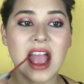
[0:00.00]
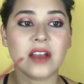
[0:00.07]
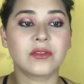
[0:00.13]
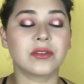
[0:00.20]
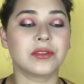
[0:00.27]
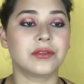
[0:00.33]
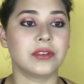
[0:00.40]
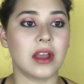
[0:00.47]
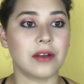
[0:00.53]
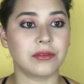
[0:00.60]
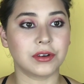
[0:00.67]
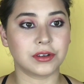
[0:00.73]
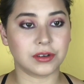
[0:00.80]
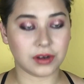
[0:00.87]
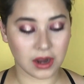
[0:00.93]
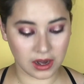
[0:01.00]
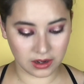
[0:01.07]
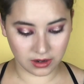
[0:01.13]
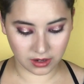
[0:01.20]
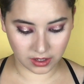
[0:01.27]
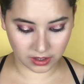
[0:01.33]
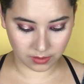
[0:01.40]
if you've never
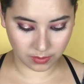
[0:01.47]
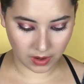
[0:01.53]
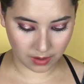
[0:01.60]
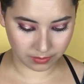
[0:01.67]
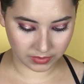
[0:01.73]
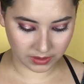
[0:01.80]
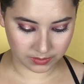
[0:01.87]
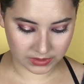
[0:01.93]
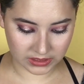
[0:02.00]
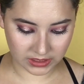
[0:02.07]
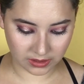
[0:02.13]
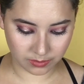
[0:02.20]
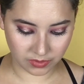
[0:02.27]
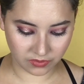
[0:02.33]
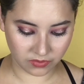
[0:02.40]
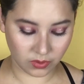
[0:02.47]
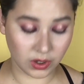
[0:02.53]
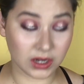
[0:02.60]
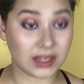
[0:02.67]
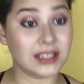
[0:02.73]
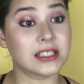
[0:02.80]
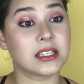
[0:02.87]
tried a ColourPop lipstick
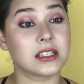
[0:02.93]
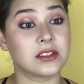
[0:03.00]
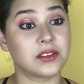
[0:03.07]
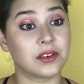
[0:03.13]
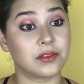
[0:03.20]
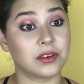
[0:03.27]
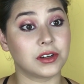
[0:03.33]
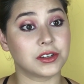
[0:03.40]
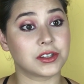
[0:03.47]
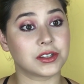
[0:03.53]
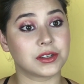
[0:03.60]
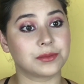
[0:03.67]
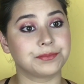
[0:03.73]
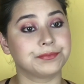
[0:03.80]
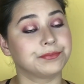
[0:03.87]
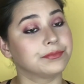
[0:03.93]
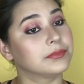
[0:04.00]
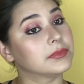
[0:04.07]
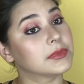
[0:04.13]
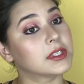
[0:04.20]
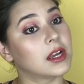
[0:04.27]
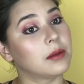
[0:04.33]
before, this is the first
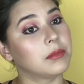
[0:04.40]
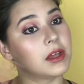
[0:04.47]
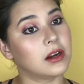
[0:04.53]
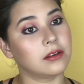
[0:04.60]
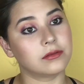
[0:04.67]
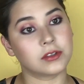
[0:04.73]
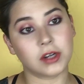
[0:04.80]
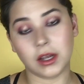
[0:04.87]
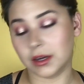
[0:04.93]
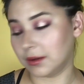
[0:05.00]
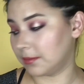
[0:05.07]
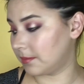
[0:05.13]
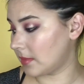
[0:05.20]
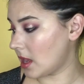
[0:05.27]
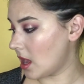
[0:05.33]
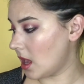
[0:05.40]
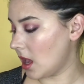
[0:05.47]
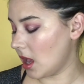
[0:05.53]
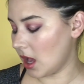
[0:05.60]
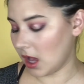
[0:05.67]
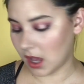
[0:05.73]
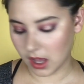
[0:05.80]
time that I've tried
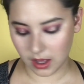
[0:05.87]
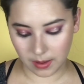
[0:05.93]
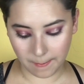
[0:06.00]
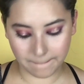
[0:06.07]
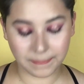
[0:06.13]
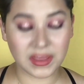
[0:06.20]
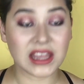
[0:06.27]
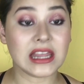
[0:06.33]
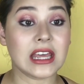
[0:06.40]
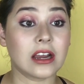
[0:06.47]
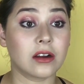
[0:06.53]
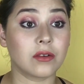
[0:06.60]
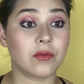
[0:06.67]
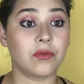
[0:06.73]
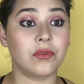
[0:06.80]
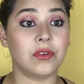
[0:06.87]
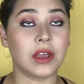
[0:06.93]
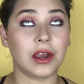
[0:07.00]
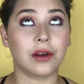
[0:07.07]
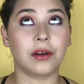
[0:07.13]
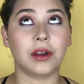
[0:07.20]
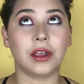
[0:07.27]
them. They're
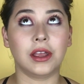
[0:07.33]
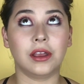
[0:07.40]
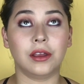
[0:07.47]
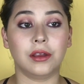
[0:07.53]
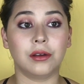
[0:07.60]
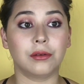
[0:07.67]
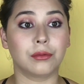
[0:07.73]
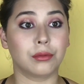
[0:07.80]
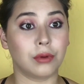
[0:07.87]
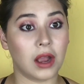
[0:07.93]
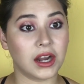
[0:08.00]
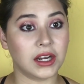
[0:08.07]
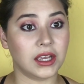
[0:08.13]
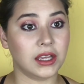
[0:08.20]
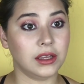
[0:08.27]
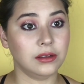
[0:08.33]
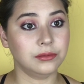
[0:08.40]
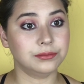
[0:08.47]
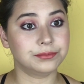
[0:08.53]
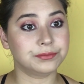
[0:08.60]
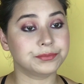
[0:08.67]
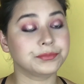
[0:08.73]
very runny,